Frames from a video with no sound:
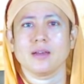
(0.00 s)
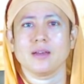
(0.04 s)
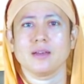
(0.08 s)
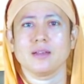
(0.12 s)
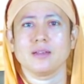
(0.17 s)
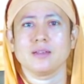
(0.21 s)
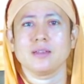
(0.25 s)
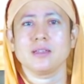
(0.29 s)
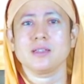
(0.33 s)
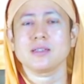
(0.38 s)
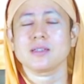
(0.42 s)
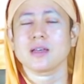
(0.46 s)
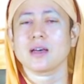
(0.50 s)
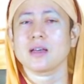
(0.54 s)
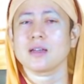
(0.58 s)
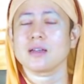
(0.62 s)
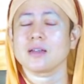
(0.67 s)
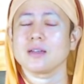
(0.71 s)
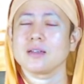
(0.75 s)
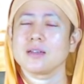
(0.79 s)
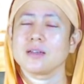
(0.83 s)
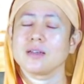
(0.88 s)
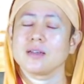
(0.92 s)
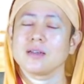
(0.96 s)
These are
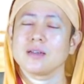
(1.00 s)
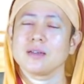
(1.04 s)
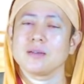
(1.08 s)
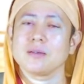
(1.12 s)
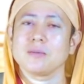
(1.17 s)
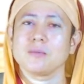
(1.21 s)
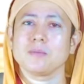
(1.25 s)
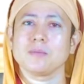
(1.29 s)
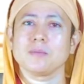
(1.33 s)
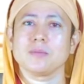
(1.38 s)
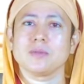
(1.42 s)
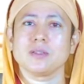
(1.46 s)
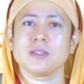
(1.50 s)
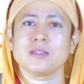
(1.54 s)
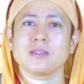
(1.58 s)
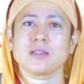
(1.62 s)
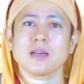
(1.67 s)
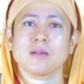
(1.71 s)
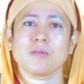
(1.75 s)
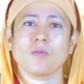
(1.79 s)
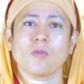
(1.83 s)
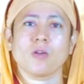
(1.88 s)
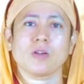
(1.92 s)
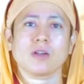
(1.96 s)

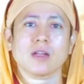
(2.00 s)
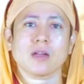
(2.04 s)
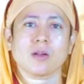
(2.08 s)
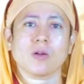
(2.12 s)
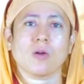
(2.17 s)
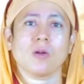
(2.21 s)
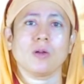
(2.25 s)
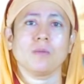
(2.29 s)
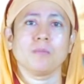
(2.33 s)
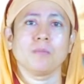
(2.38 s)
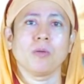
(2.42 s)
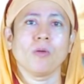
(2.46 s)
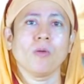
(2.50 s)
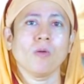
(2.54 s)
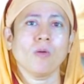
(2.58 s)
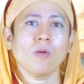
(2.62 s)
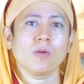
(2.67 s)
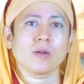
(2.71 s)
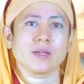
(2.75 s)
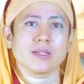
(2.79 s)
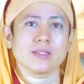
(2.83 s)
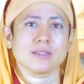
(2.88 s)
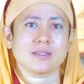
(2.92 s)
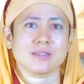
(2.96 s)
what are called
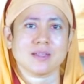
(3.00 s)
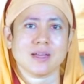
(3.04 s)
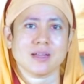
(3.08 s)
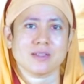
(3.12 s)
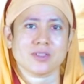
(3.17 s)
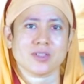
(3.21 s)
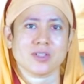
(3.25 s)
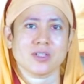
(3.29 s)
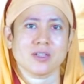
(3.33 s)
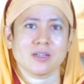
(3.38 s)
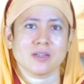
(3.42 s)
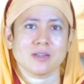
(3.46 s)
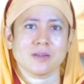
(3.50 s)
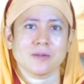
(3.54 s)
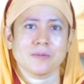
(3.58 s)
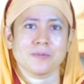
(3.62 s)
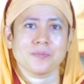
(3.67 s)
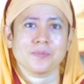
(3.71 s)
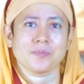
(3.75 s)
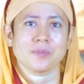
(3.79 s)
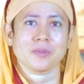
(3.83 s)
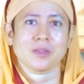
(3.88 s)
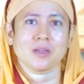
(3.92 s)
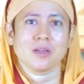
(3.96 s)
bhog in Sanskrit.
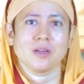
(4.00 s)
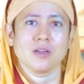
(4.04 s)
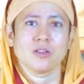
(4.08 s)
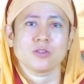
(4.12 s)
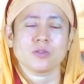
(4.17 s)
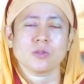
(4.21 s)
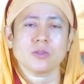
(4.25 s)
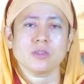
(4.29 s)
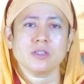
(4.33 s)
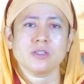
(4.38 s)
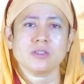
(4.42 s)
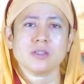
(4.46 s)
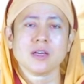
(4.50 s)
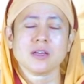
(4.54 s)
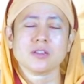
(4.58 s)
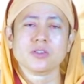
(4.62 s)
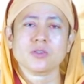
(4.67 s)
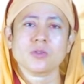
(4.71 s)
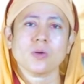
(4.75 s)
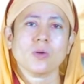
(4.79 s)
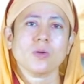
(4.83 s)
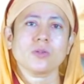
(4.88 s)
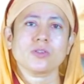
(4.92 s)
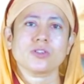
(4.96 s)
So these are
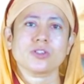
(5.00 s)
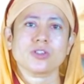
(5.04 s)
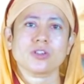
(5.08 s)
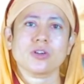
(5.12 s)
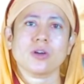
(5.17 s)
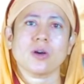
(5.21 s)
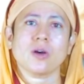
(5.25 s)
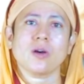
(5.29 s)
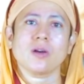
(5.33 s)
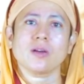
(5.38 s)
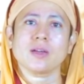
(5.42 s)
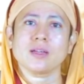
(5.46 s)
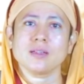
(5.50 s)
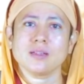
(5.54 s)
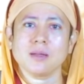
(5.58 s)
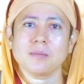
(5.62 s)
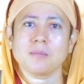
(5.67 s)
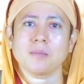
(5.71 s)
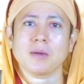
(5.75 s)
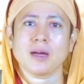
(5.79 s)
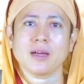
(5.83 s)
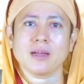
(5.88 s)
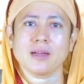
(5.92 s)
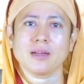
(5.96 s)
so strong in the
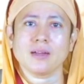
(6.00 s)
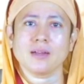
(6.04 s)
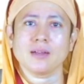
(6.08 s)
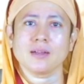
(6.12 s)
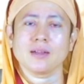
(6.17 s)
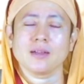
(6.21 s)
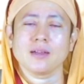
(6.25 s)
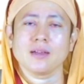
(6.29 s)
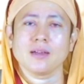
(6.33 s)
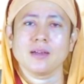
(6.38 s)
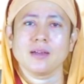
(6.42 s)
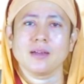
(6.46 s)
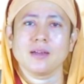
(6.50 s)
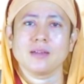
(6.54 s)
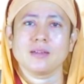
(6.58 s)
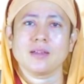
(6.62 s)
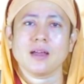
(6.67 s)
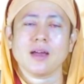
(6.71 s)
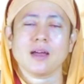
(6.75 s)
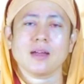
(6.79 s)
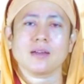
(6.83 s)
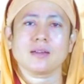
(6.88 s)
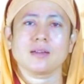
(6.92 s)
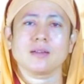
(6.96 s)
mind
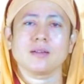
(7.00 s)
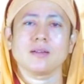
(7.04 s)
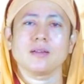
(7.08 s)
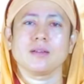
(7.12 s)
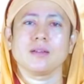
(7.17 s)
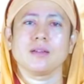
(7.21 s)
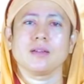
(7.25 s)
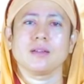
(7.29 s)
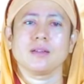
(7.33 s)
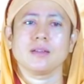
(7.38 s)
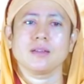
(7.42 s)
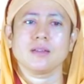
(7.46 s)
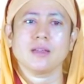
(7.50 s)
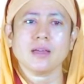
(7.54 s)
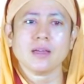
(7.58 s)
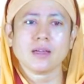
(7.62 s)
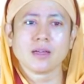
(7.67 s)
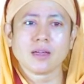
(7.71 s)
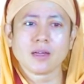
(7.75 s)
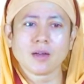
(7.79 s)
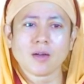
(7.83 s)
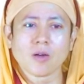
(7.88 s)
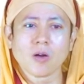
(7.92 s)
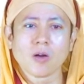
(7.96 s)
that
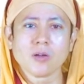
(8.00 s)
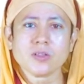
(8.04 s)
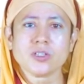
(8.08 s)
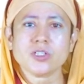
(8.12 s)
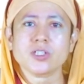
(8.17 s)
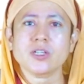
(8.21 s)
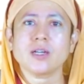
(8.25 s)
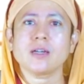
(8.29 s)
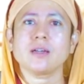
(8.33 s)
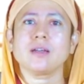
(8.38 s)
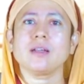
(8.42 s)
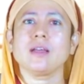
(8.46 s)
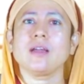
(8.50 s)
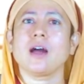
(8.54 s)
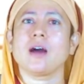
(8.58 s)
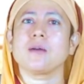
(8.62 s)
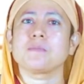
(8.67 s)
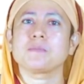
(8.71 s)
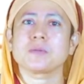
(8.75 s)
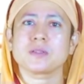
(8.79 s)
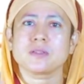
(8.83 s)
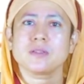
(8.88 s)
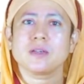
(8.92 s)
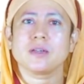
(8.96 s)
they constantly
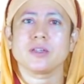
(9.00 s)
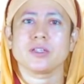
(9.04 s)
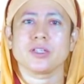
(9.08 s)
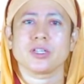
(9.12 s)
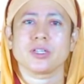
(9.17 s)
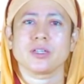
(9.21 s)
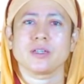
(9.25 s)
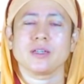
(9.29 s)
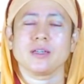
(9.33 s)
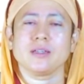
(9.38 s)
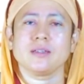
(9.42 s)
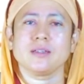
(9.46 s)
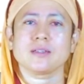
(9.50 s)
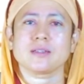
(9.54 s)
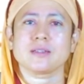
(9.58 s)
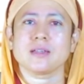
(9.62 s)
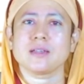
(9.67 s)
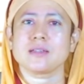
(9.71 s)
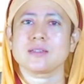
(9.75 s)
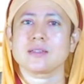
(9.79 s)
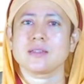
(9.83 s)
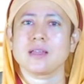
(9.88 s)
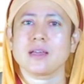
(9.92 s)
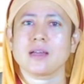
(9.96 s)
upsurge, in the
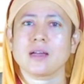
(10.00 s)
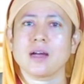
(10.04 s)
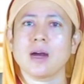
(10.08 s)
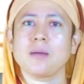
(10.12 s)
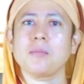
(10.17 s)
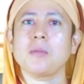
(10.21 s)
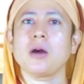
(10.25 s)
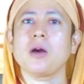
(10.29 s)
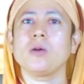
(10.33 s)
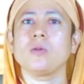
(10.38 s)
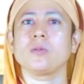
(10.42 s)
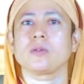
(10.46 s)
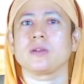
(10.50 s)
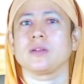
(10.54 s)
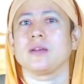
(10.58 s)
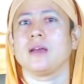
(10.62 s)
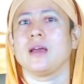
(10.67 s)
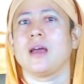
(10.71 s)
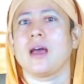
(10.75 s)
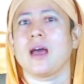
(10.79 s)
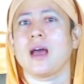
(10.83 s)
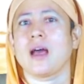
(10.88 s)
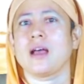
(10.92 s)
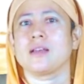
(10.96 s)
sense they come out
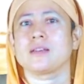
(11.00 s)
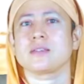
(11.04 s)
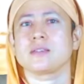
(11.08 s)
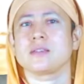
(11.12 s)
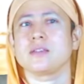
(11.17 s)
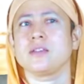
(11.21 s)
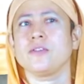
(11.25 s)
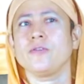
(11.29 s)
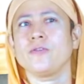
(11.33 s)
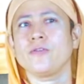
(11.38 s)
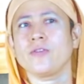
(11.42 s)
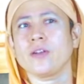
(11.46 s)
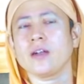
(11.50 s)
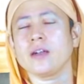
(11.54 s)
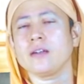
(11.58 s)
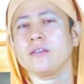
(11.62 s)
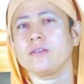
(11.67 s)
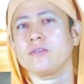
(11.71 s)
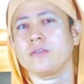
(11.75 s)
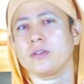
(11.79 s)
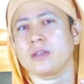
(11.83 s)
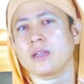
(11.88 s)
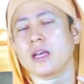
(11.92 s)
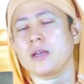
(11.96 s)
as different
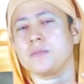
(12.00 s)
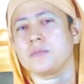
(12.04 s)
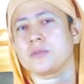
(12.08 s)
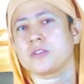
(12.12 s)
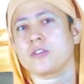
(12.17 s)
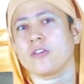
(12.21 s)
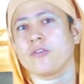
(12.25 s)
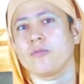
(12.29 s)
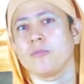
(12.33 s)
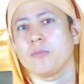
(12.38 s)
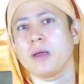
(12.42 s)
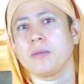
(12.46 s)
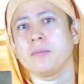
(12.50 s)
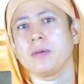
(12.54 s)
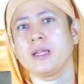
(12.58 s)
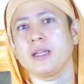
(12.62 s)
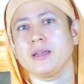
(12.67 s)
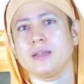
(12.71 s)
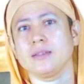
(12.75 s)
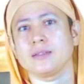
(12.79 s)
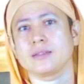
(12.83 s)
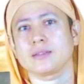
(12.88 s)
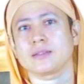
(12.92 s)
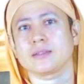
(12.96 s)
types of
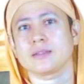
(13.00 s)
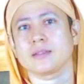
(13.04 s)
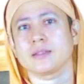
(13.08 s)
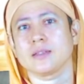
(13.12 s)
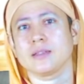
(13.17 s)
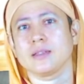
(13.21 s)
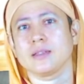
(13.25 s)
memories.